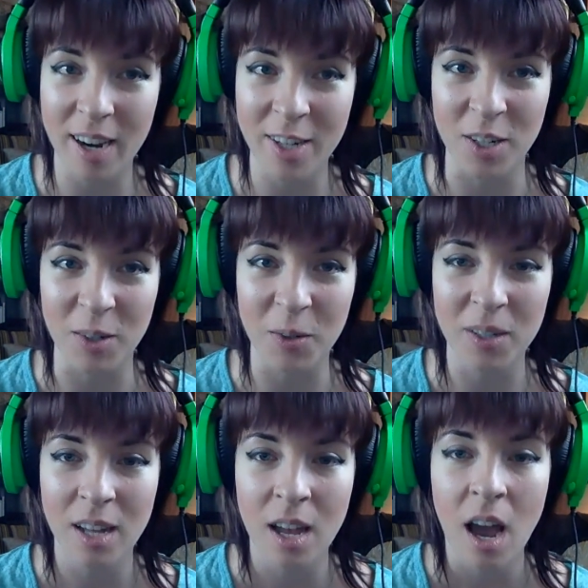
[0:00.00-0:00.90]
do.
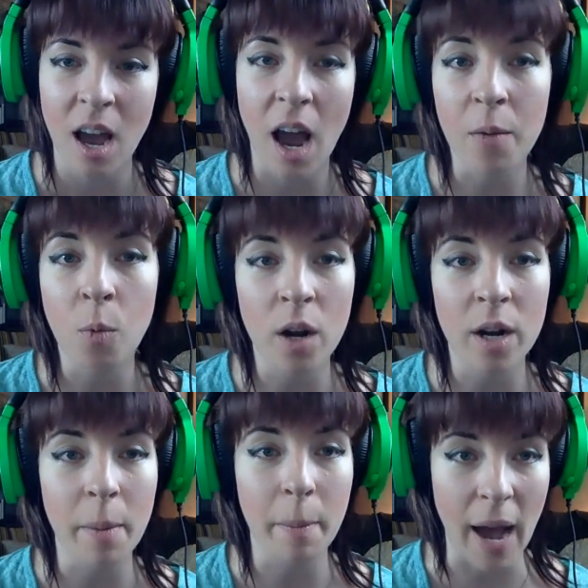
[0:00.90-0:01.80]
I want
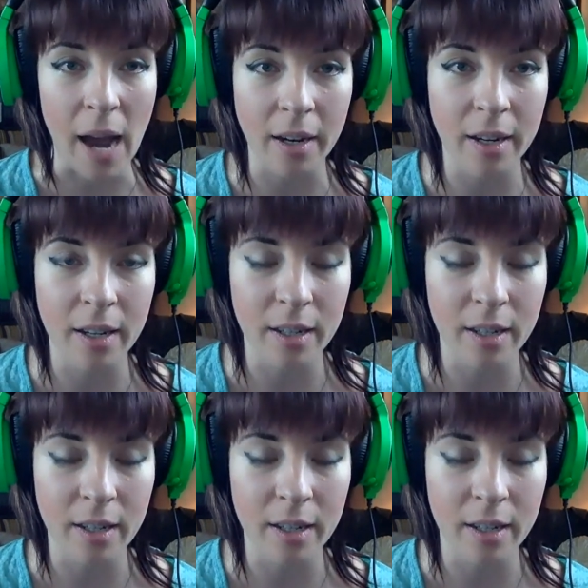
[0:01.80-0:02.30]
it back."